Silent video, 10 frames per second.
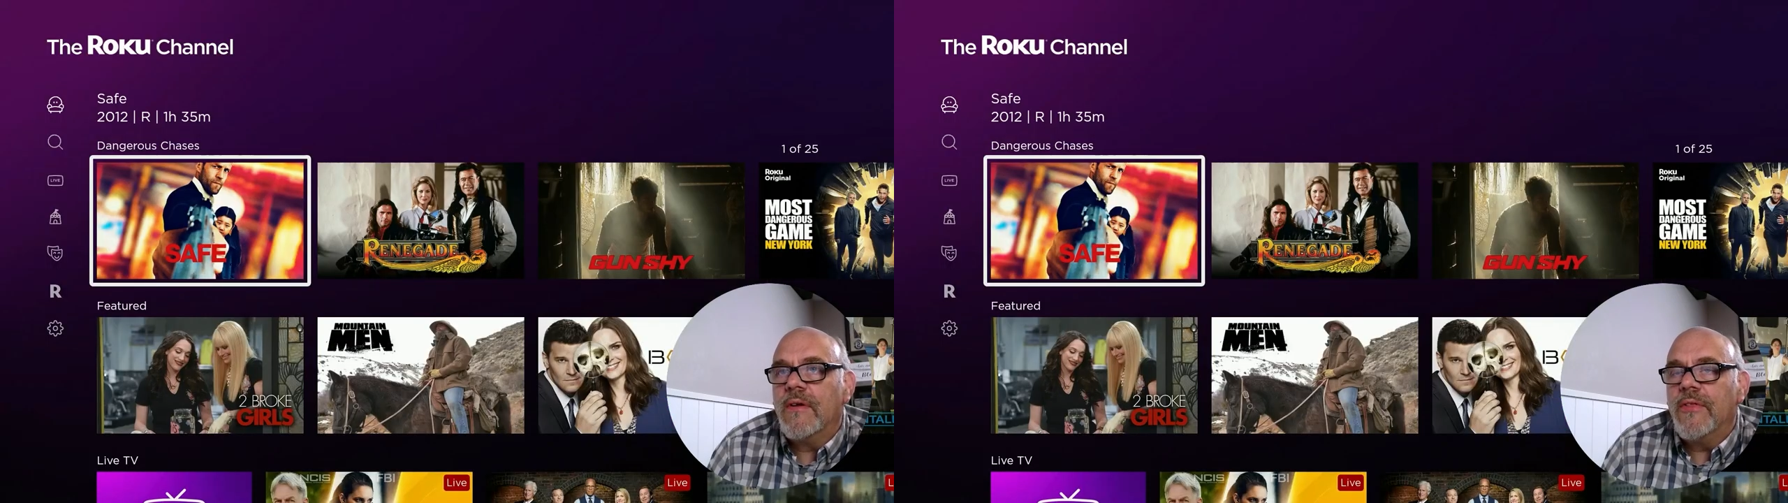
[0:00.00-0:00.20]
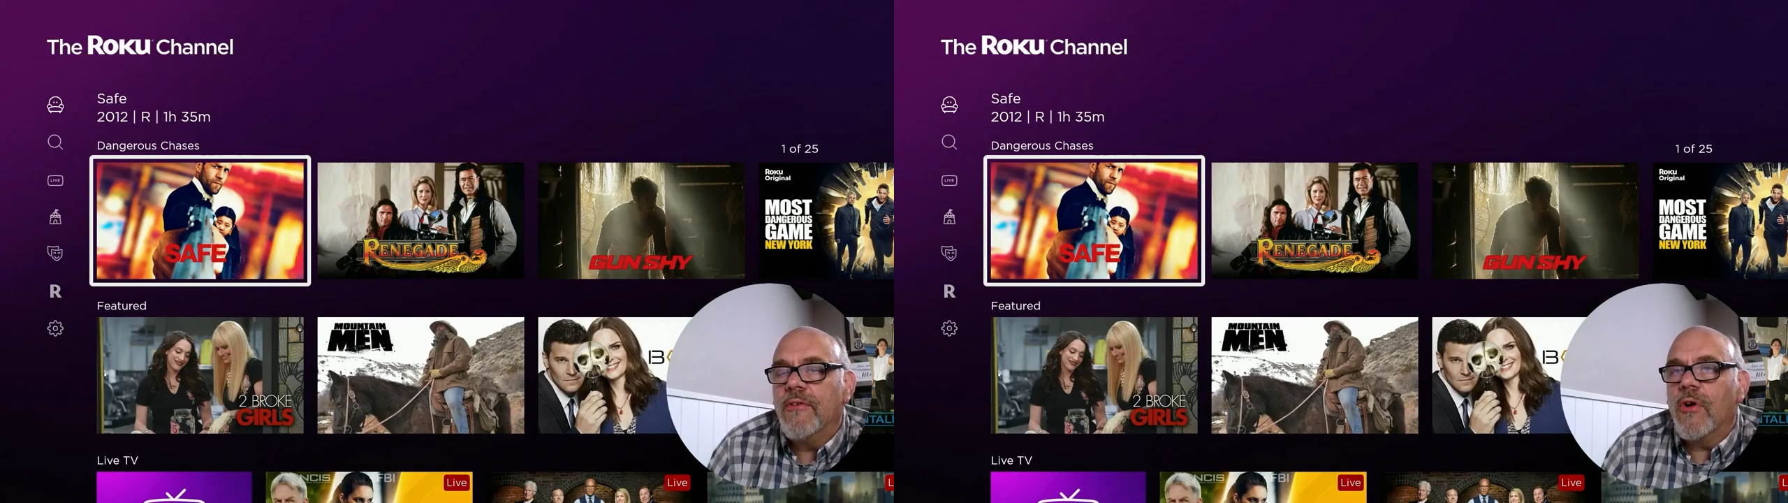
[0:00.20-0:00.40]

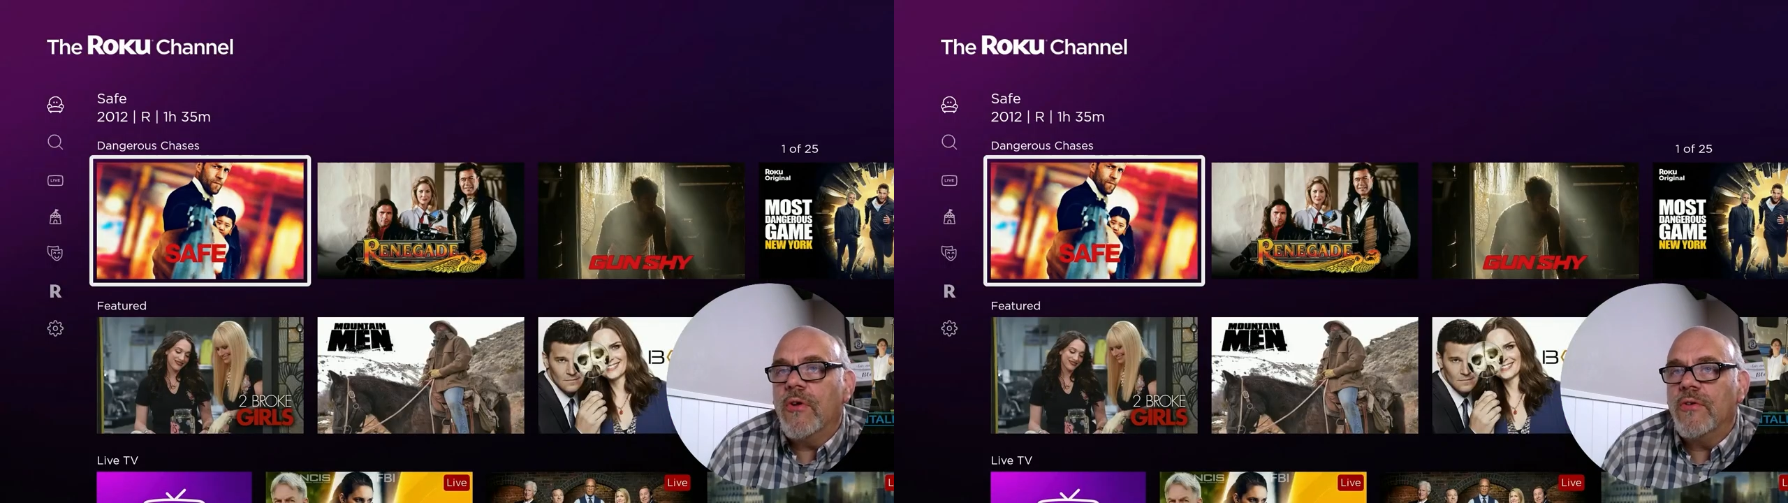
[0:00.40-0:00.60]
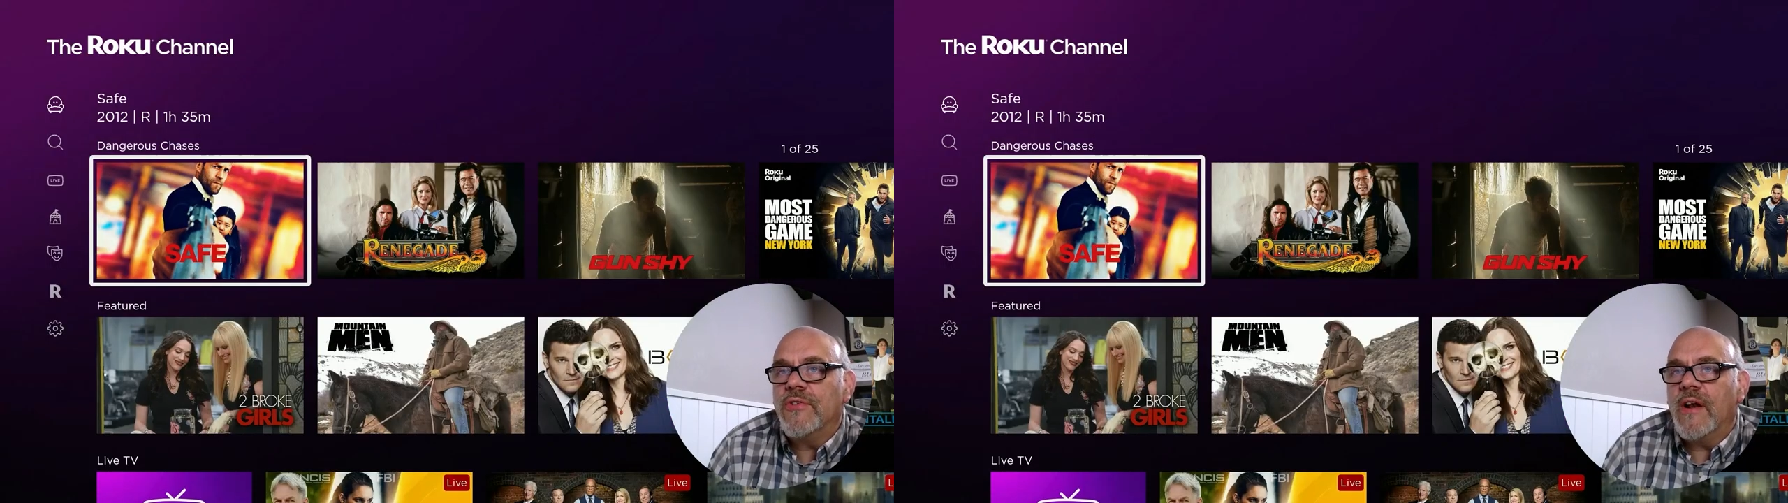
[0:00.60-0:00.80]
the
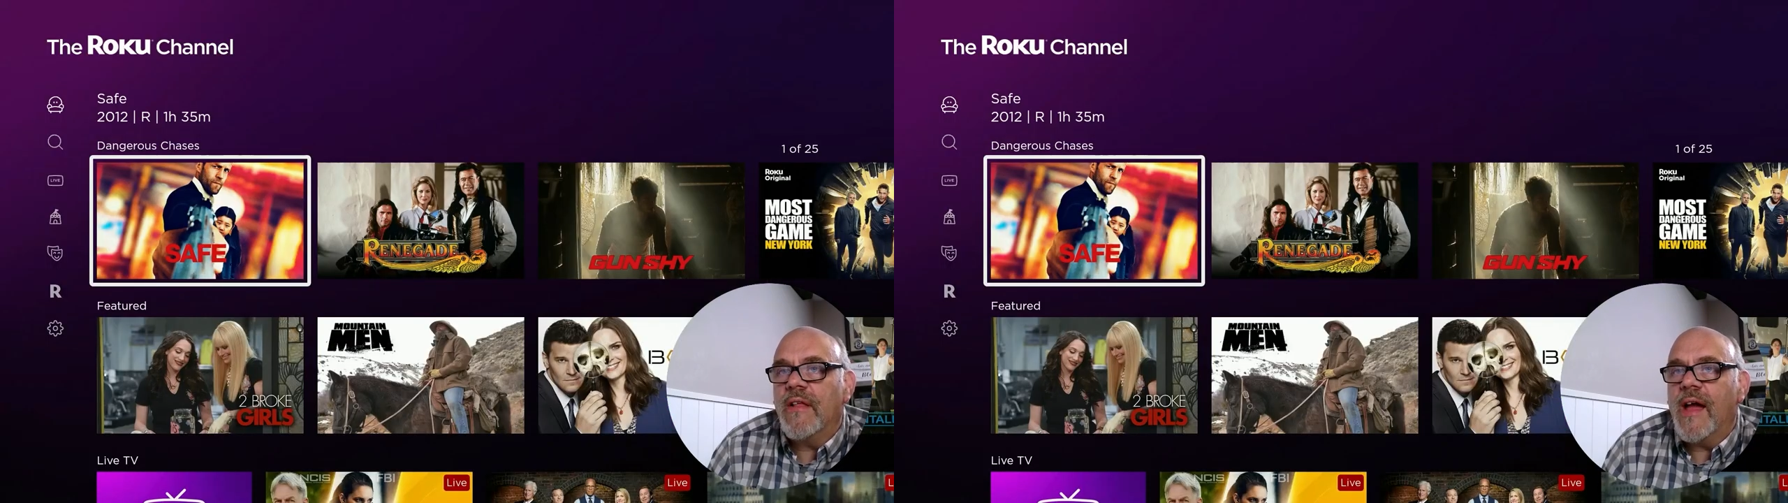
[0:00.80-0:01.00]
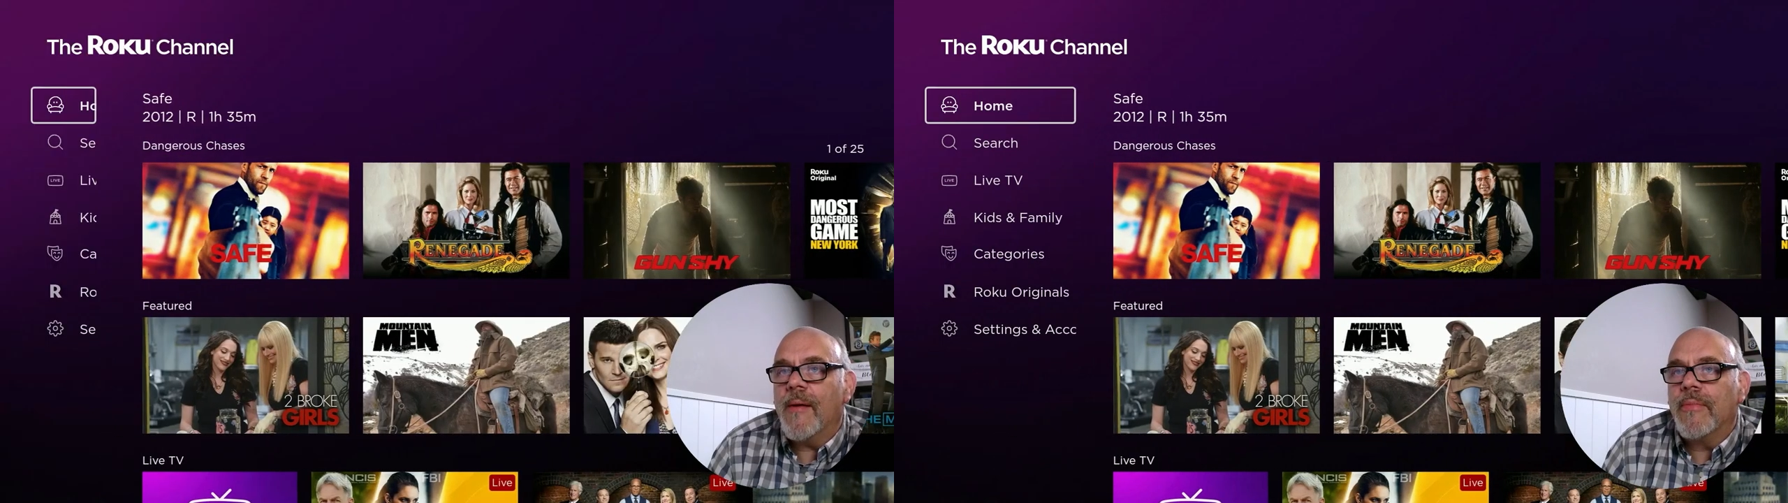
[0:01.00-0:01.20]
Roku
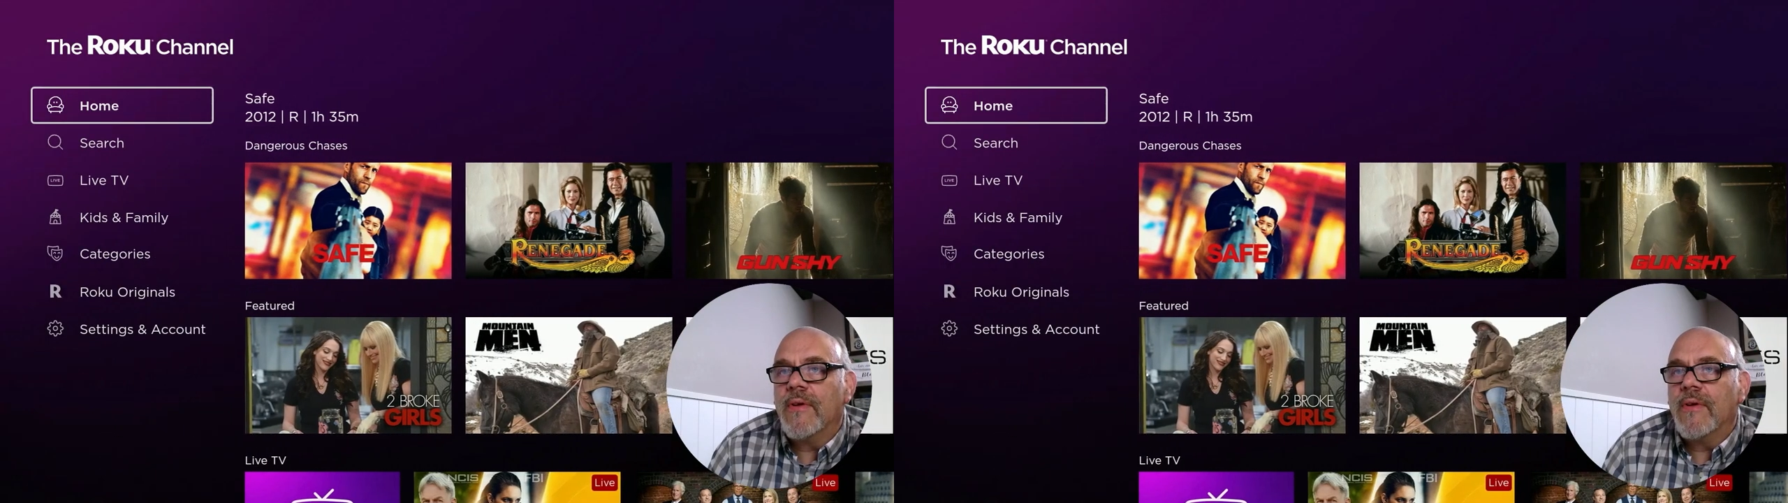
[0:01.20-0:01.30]
Channel app.